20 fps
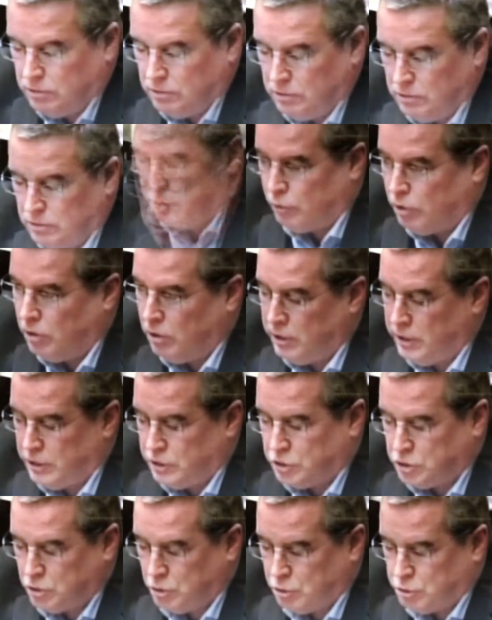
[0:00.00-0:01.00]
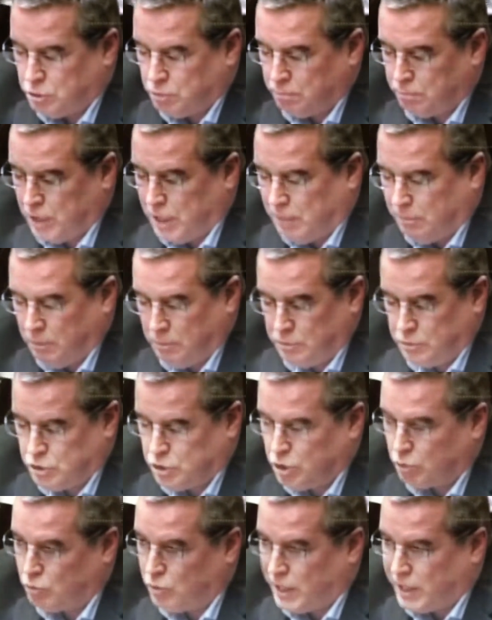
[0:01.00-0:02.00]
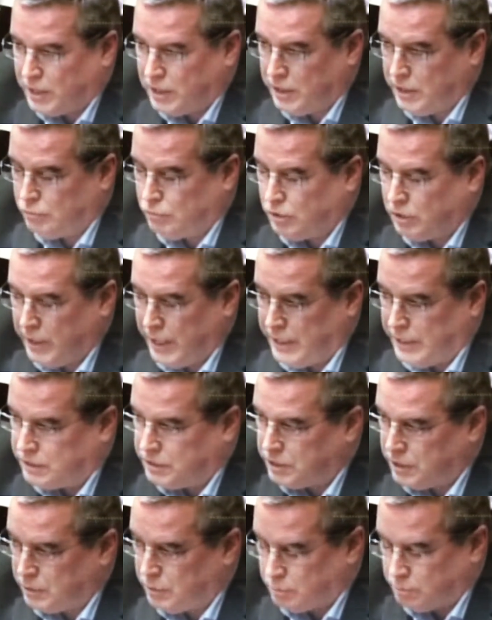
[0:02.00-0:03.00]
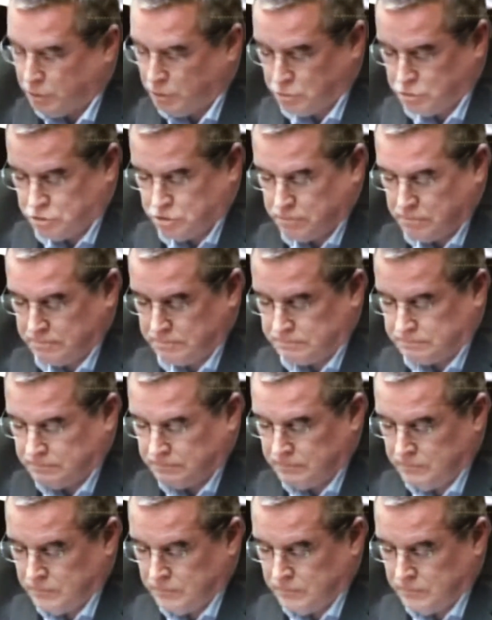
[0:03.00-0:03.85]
behavioral, and social problems directly related to their abuse.